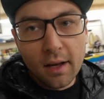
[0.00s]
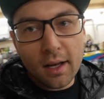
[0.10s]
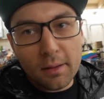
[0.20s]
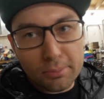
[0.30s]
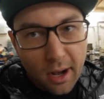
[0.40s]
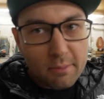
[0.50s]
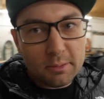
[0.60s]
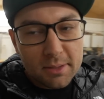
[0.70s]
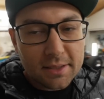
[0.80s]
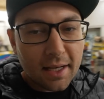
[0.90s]

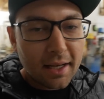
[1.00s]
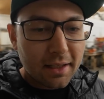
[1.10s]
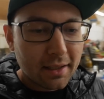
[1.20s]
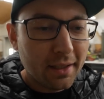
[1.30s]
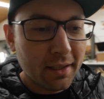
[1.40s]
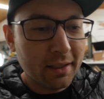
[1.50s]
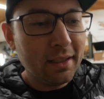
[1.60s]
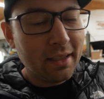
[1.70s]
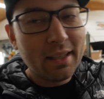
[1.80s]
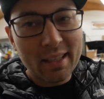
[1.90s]
Problem is I gotta
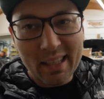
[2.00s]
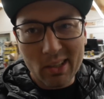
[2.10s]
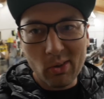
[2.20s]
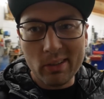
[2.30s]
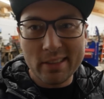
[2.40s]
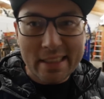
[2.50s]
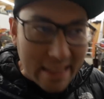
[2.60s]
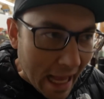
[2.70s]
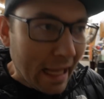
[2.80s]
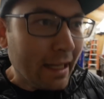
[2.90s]
go
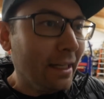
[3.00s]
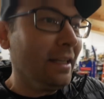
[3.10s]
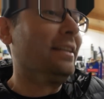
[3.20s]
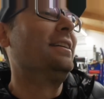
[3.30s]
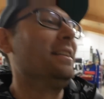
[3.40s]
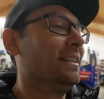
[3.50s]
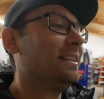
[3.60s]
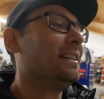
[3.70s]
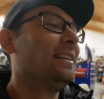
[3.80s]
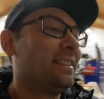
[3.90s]
outside.
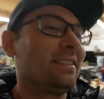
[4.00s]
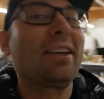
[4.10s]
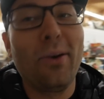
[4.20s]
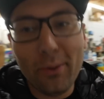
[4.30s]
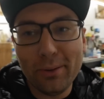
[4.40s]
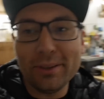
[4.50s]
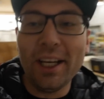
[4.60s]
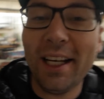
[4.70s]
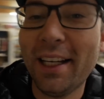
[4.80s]
It's cold.